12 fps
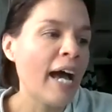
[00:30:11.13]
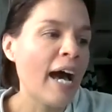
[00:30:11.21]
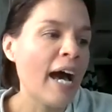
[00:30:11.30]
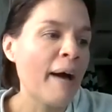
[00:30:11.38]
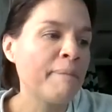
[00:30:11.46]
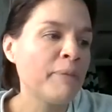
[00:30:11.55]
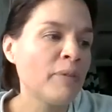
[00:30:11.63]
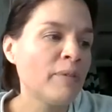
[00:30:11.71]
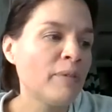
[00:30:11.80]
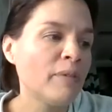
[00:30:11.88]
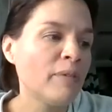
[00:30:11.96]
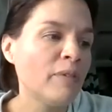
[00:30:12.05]

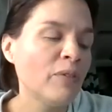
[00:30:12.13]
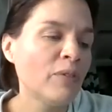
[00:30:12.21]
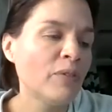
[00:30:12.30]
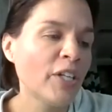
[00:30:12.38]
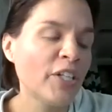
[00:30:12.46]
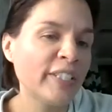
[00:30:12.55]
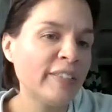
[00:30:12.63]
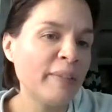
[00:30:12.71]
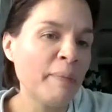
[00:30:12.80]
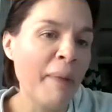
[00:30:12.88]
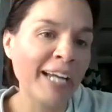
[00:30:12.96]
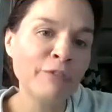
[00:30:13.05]
There's
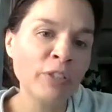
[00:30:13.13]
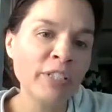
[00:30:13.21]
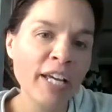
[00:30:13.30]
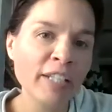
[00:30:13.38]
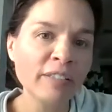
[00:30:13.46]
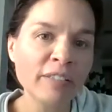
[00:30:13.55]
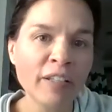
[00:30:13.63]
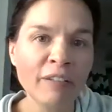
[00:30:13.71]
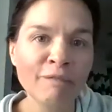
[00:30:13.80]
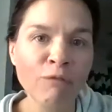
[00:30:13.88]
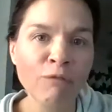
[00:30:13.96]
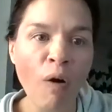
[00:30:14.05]
mindfulness
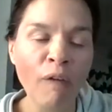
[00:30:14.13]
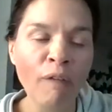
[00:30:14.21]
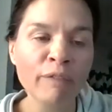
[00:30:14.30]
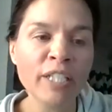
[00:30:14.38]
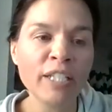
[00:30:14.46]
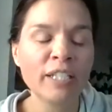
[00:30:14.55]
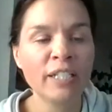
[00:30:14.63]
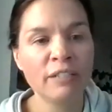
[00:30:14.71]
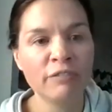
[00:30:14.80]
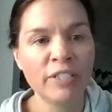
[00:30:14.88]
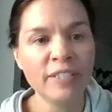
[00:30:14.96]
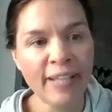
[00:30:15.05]
involved
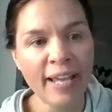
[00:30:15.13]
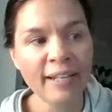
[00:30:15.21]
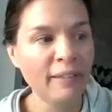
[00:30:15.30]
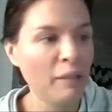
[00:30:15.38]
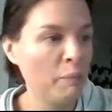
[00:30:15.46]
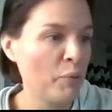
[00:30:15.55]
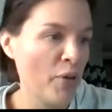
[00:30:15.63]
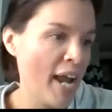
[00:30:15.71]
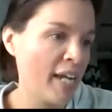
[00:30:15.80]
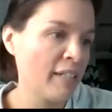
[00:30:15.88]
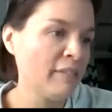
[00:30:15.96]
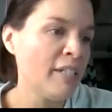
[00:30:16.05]
in resetting the
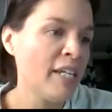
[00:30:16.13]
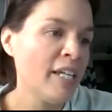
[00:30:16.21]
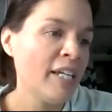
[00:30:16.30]
brain.